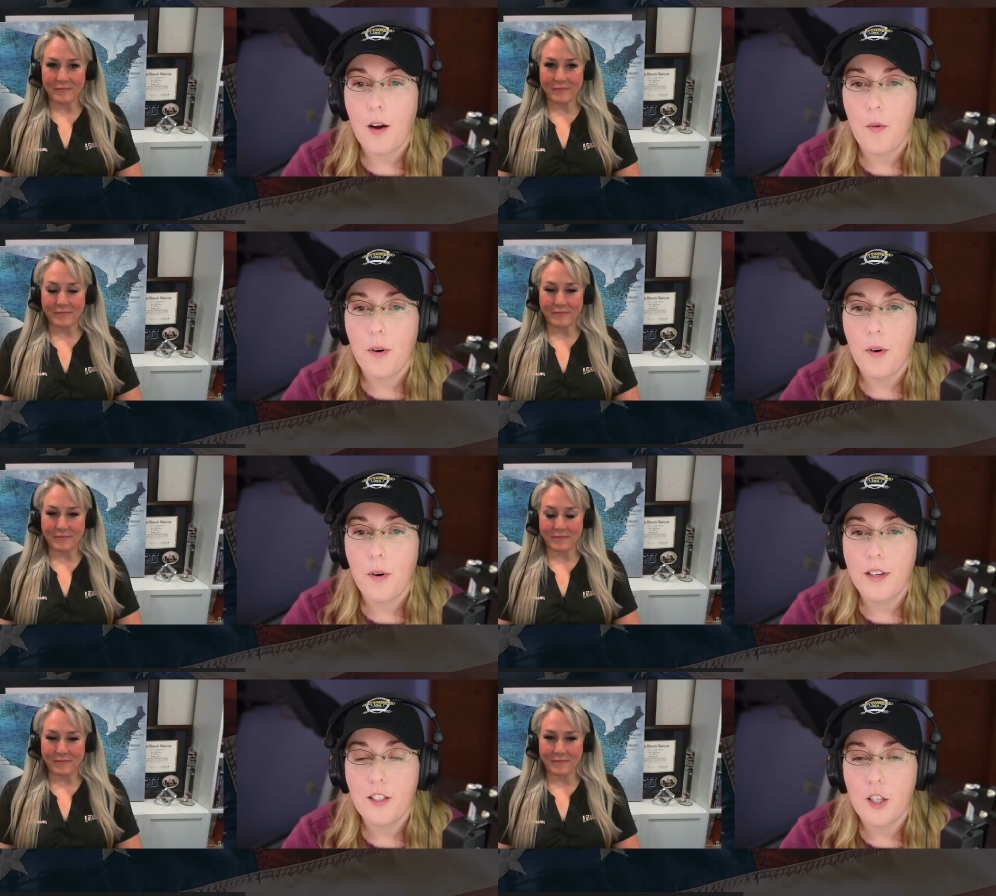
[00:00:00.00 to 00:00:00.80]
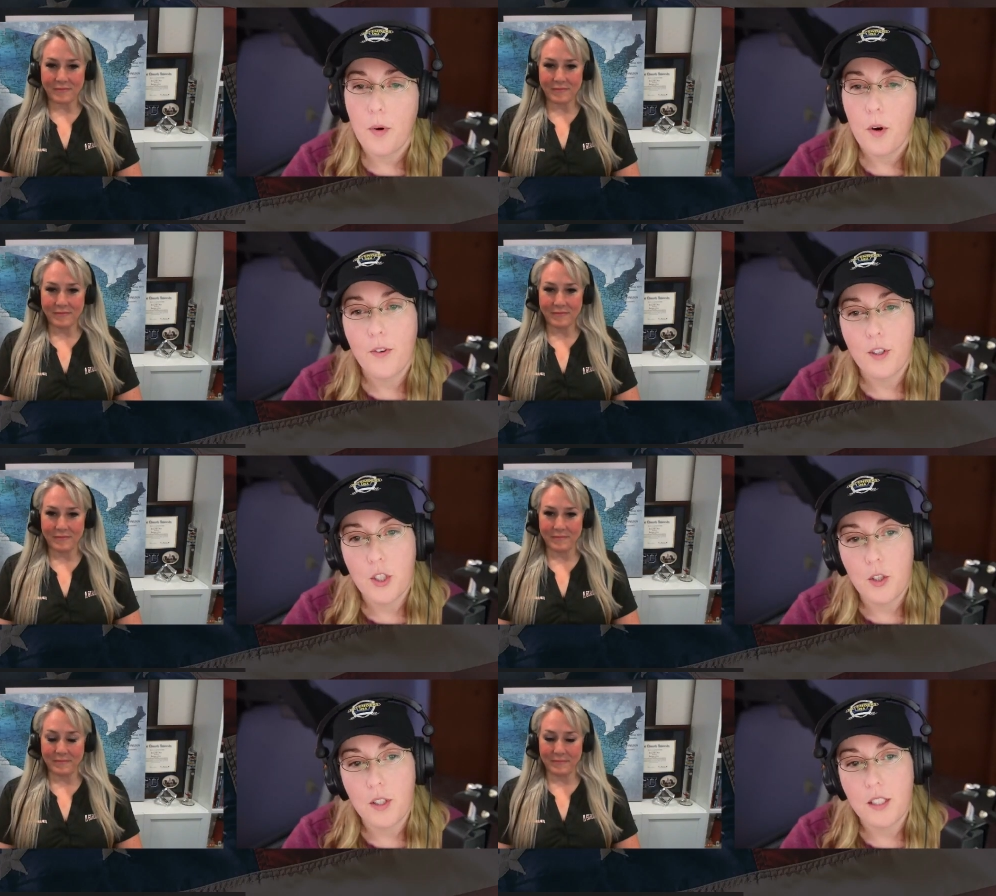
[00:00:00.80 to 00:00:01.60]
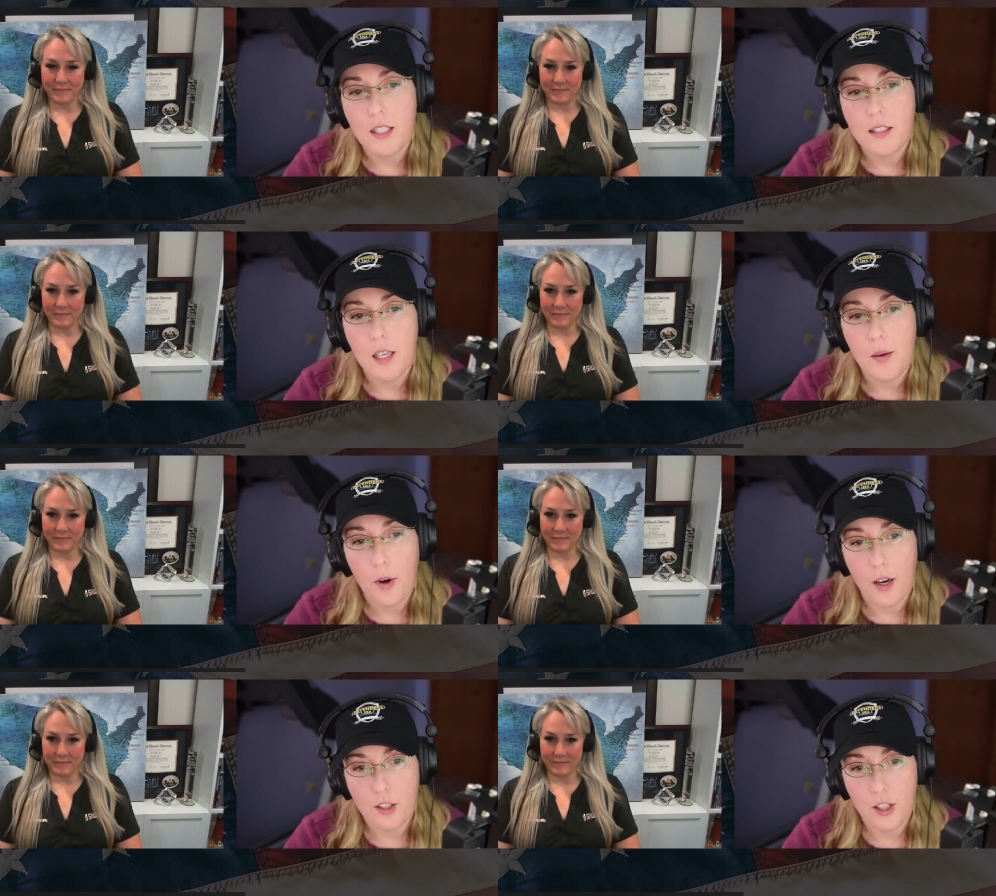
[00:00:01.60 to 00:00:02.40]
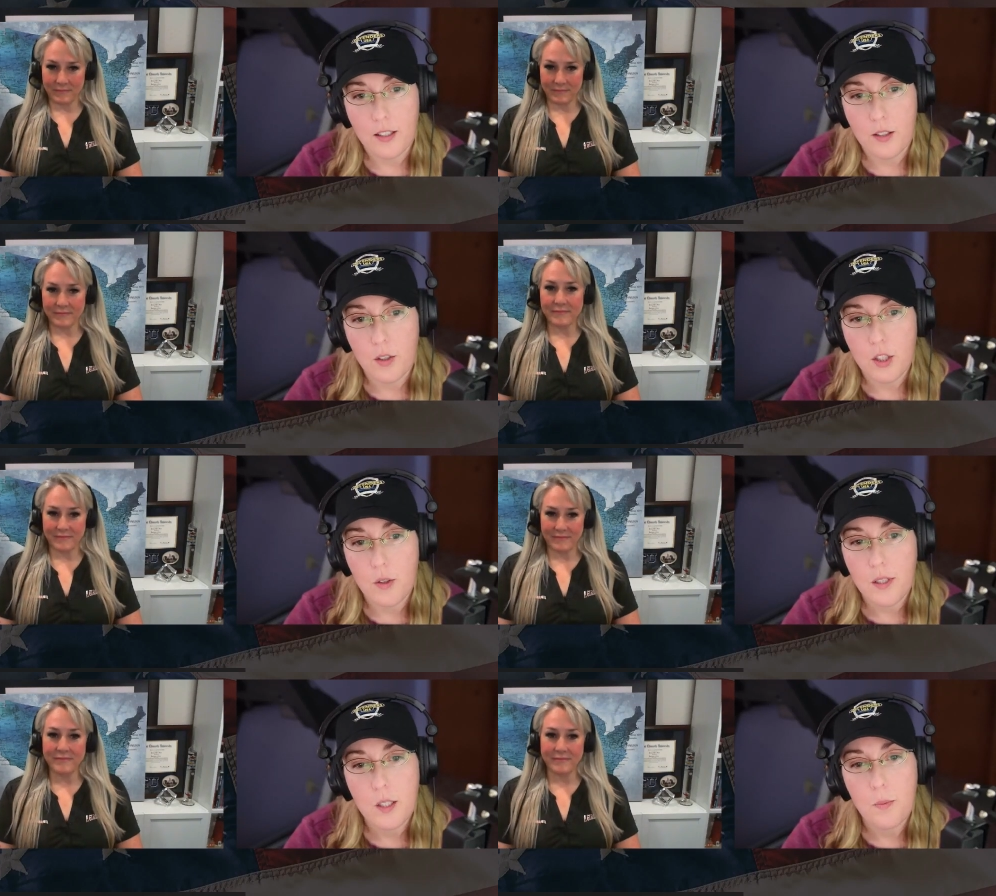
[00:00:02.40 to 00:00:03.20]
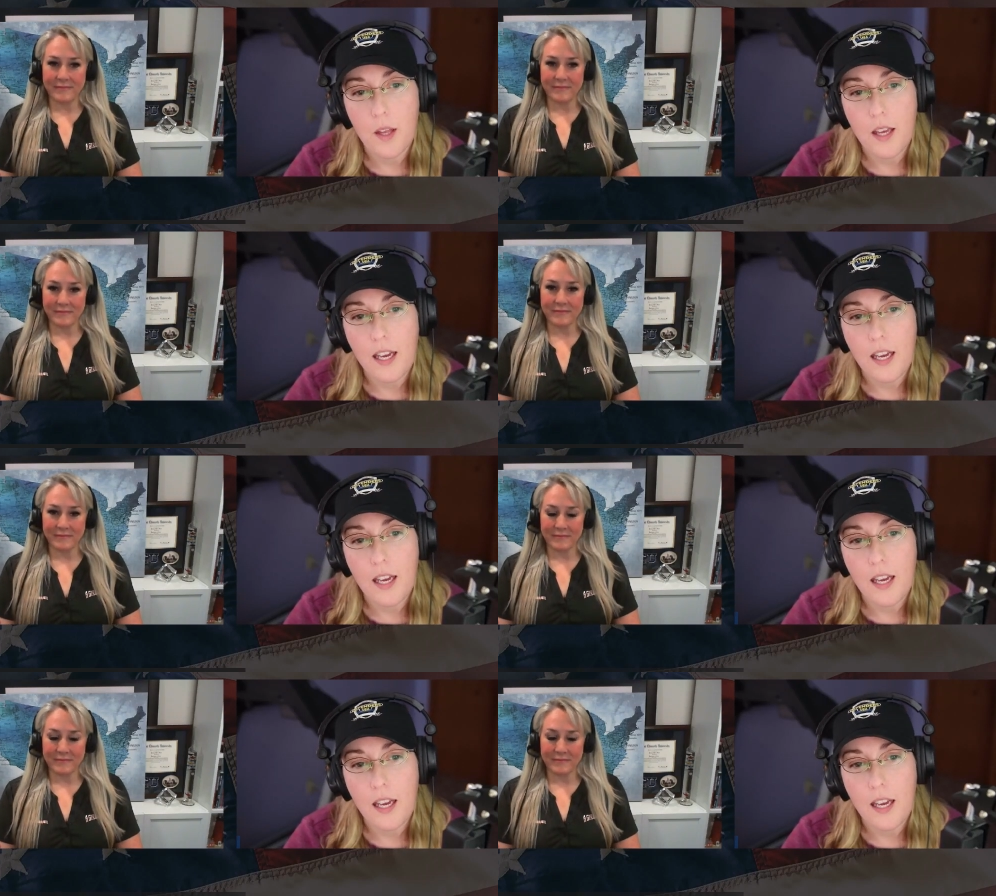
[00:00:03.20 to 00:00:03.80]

Speaker 1: want to jump over to the DC project. So, could you mm-hmm. explain mm-hmm.